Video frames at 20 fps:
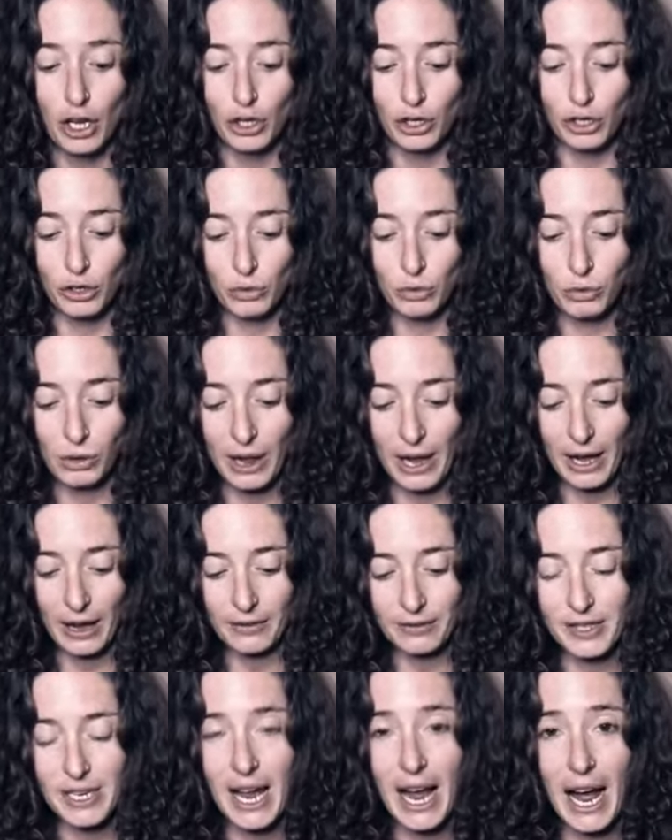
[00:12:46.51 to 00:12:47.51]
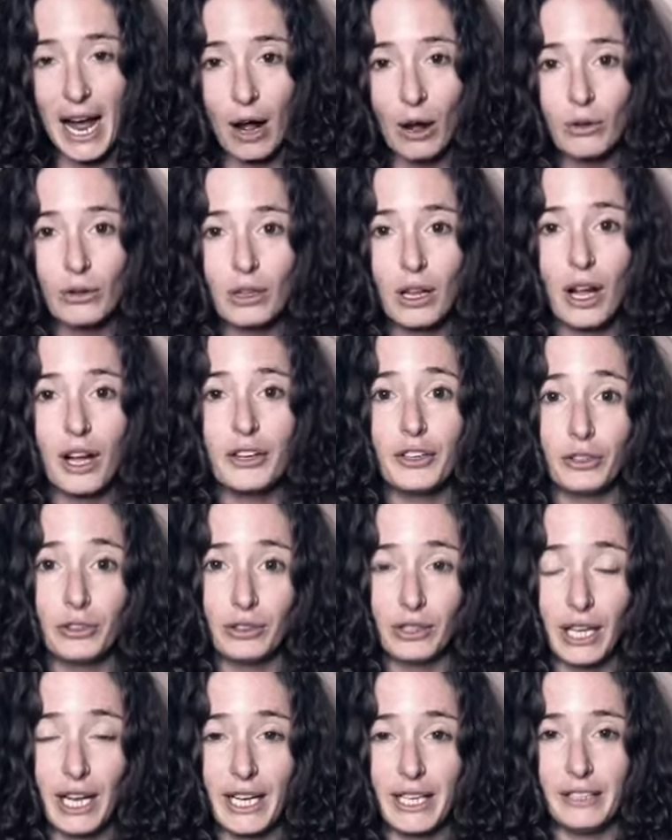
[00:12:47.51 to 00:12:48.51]
you will have to outlaw your
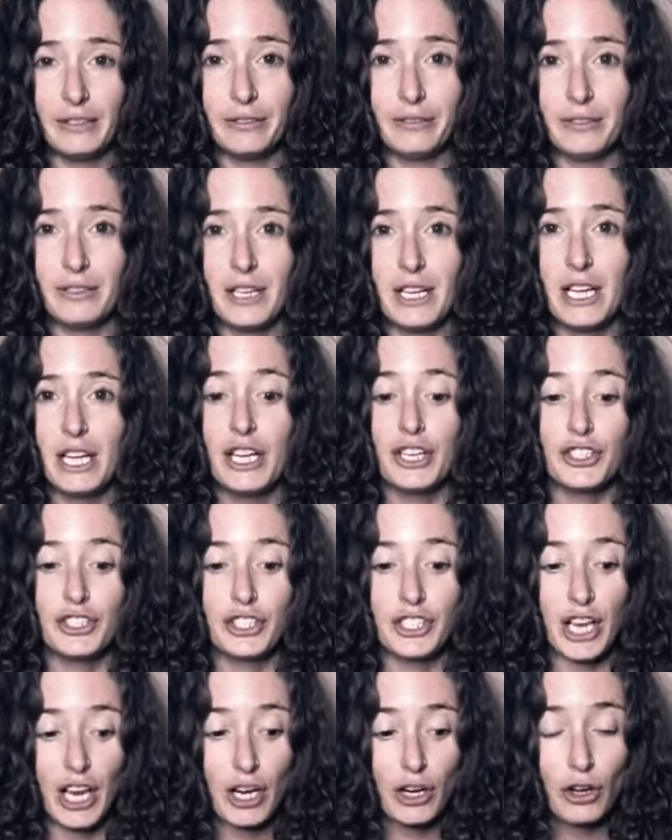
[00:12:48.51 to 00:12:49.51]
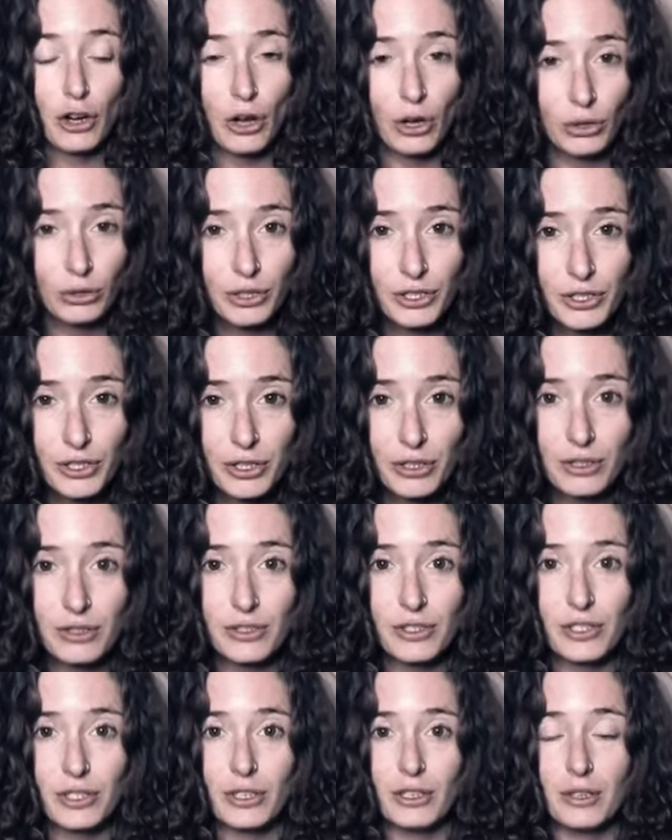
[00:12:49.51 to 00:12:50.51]
life say no to certain
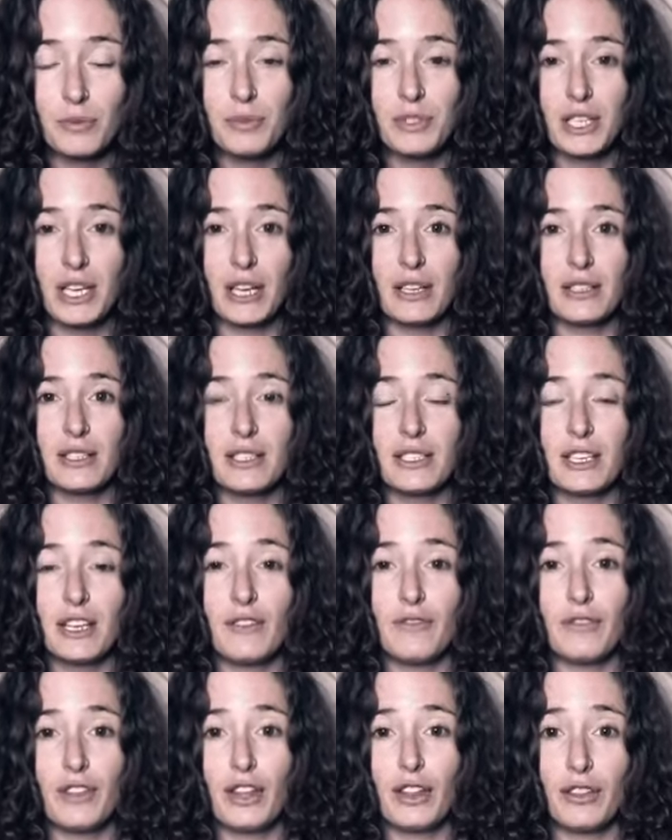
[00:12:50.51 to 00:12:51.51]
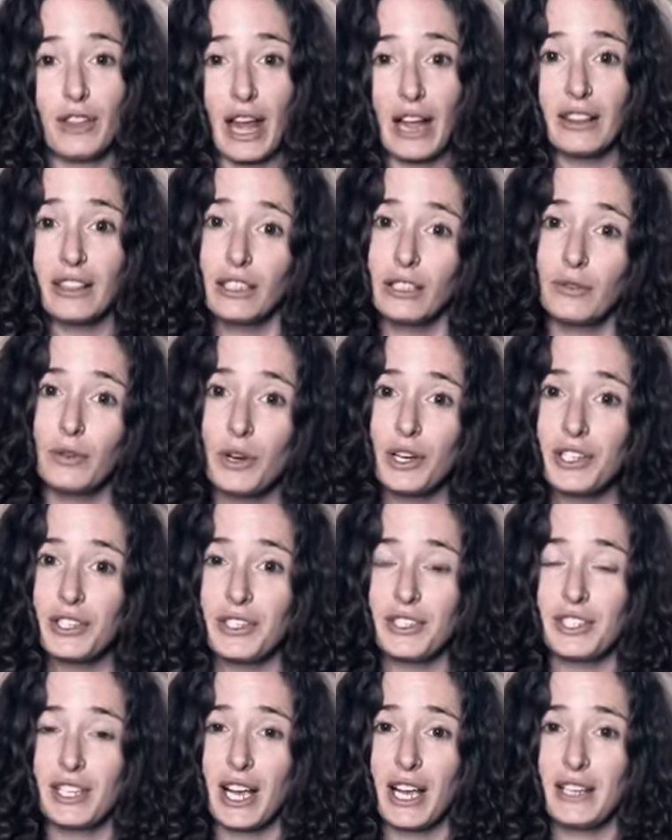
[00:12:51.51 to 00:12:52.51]
circumstances if th that little voice
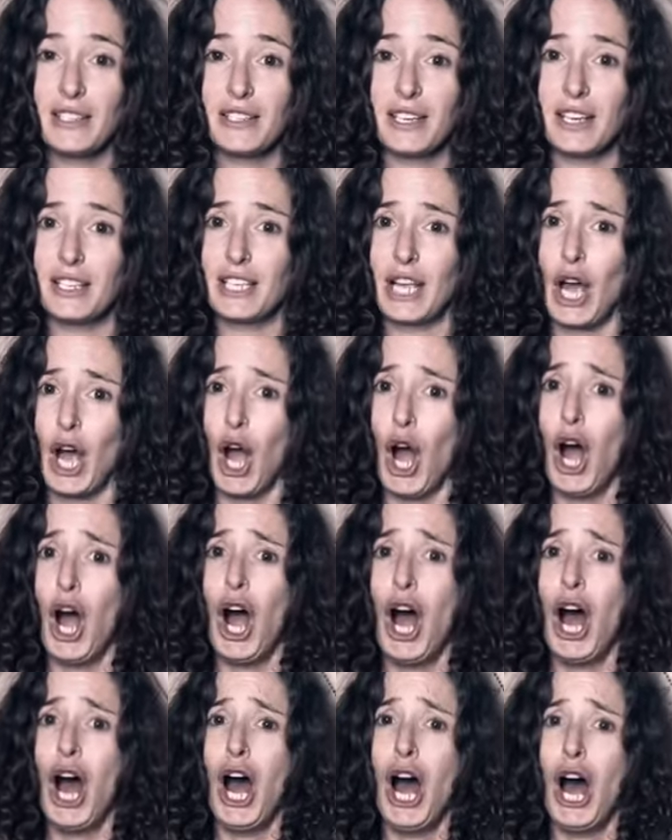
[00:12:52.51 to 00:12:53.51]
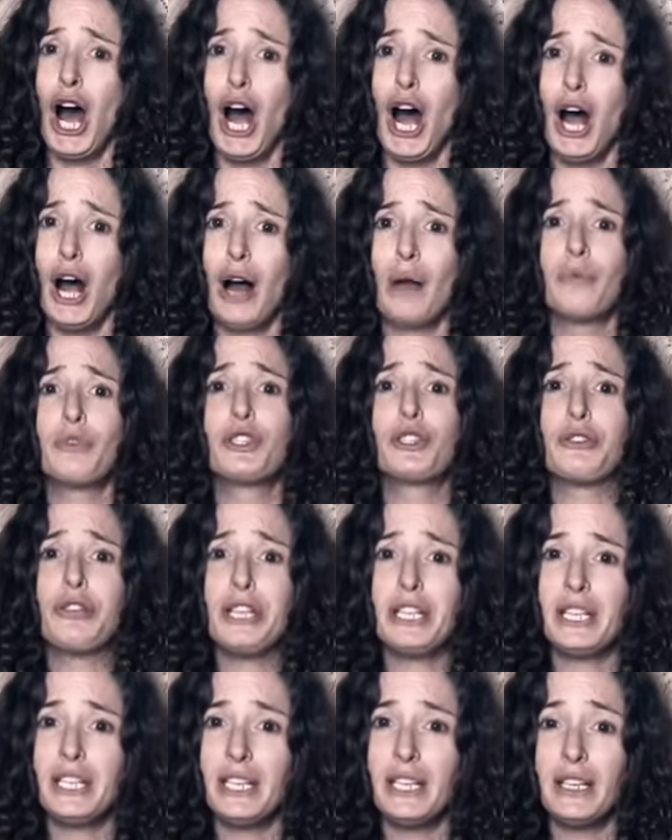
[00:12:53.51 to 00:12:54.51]
inside says oh i'm
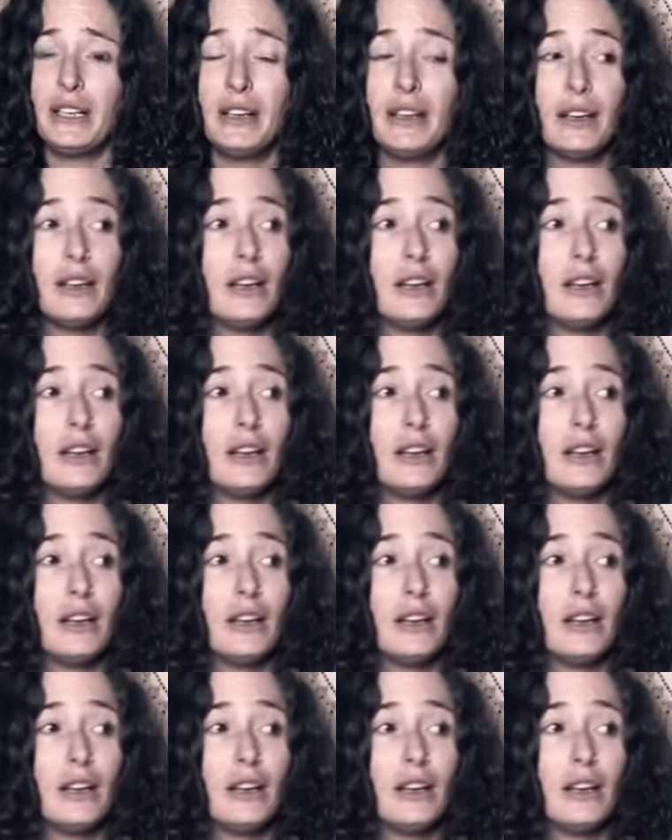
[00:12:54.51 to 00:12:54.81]
shrinking